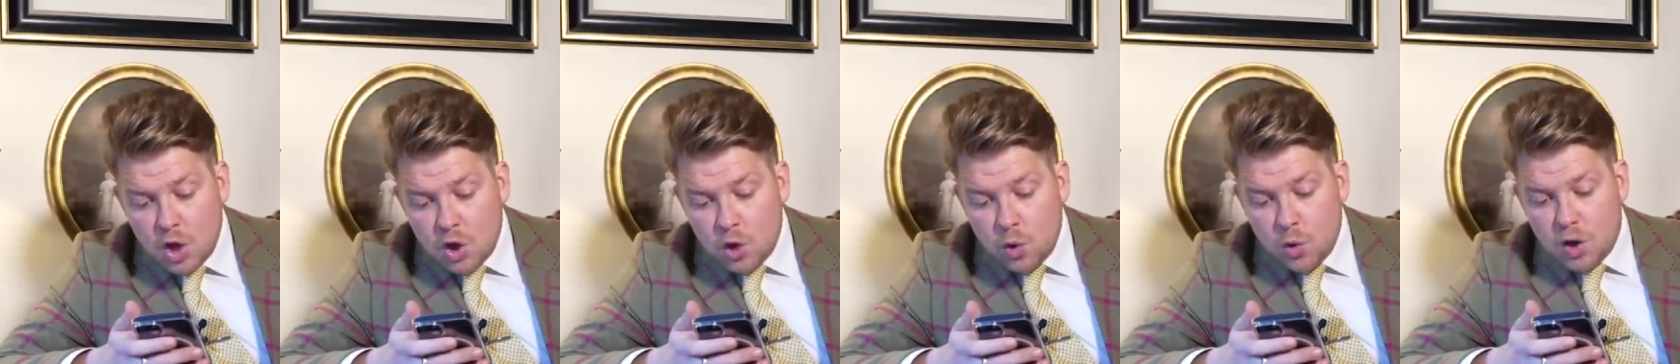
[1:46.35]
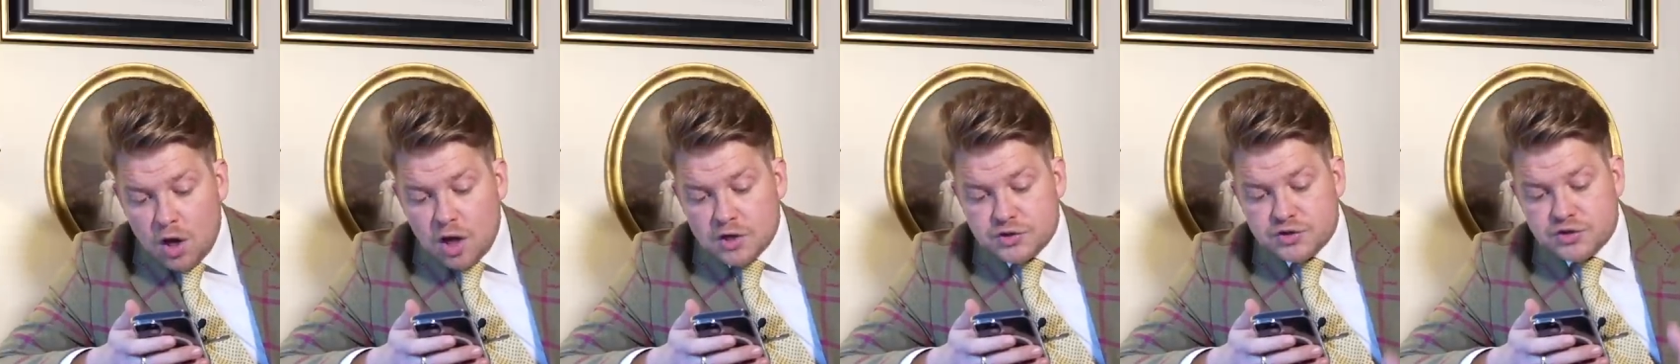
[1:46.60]

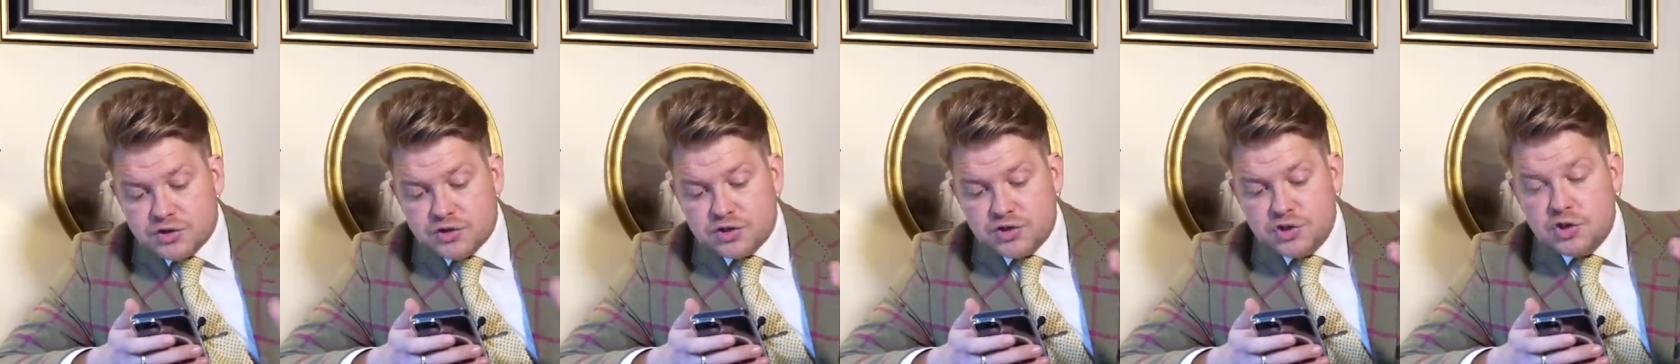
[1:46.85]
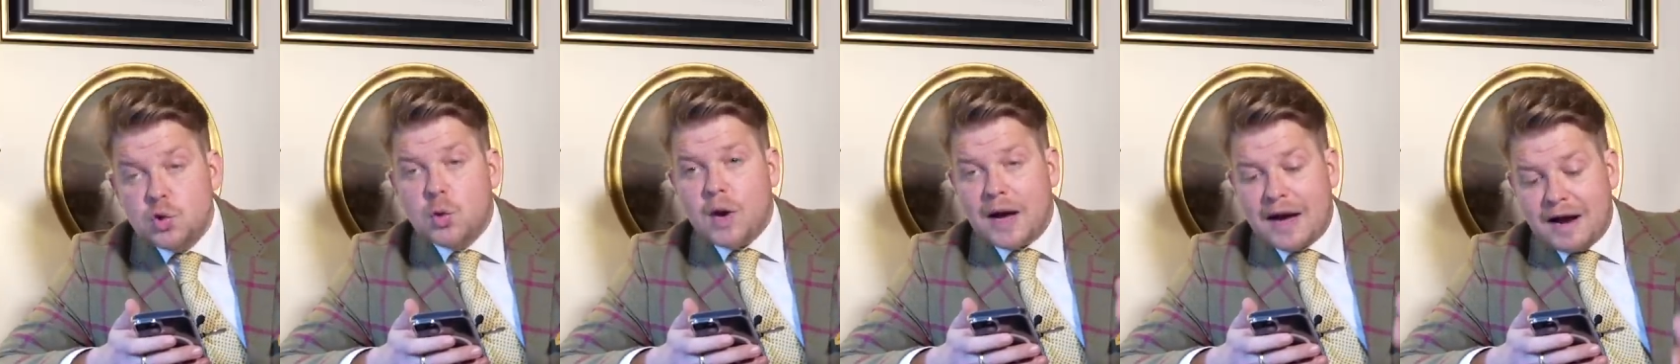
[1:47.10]
who asks
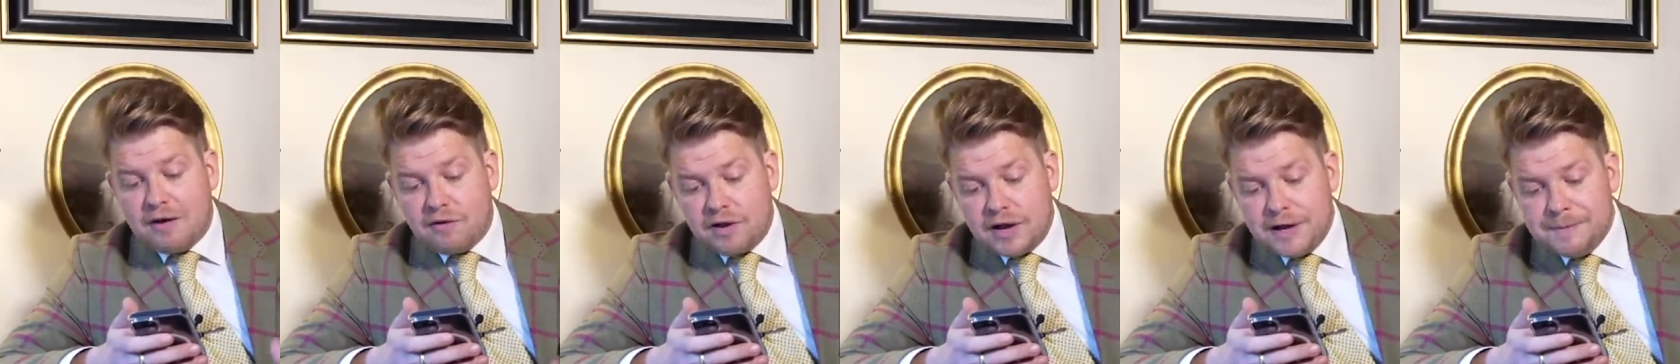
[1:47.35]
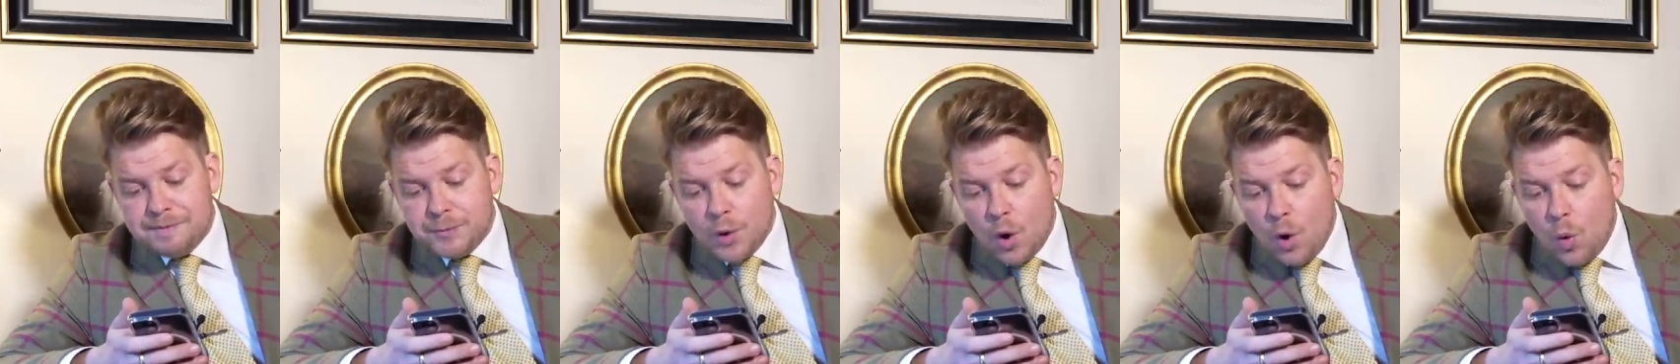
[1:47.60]
you,
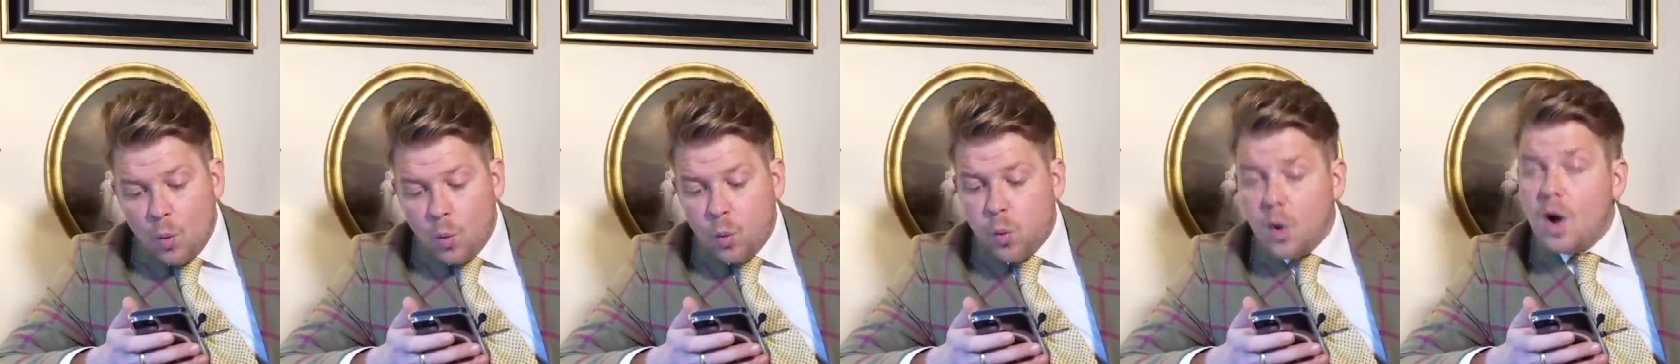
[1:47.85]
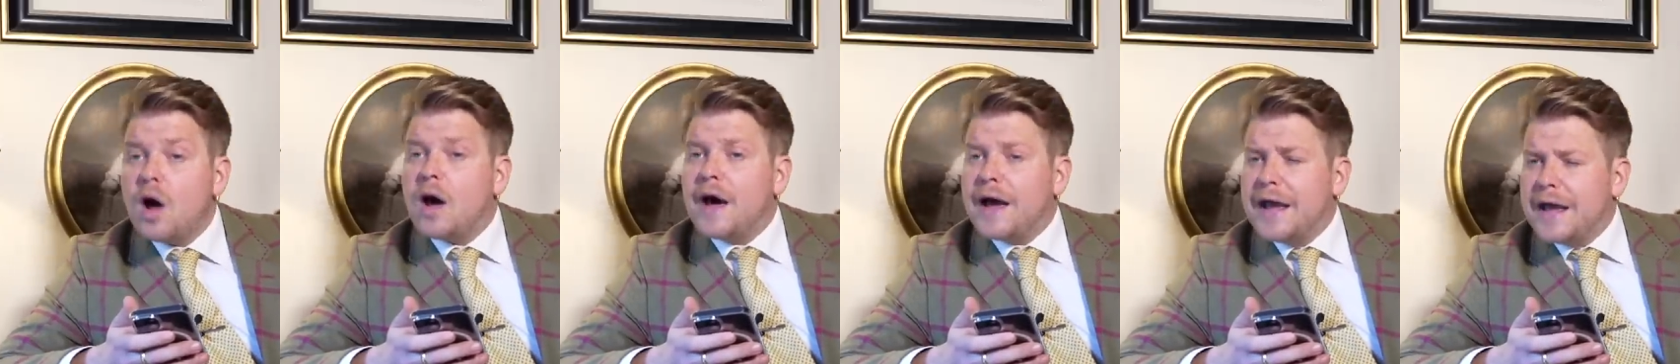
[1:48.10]
Harry,
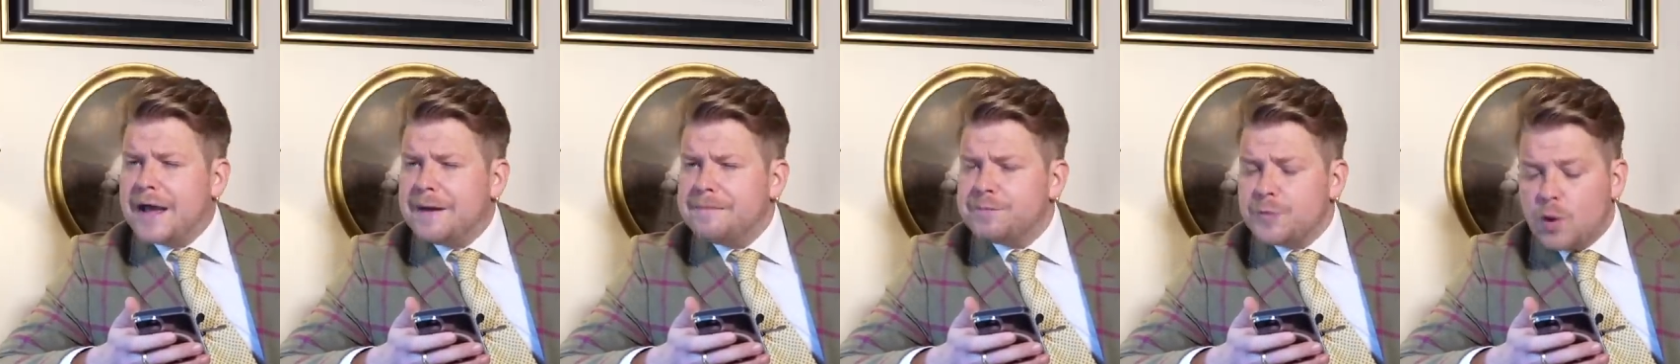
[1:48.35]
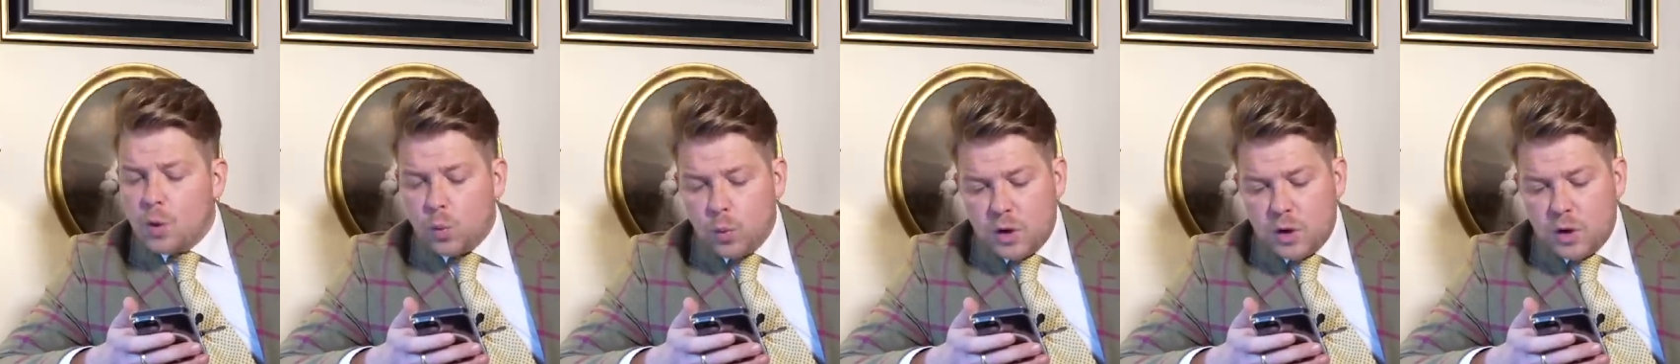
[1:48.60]
why,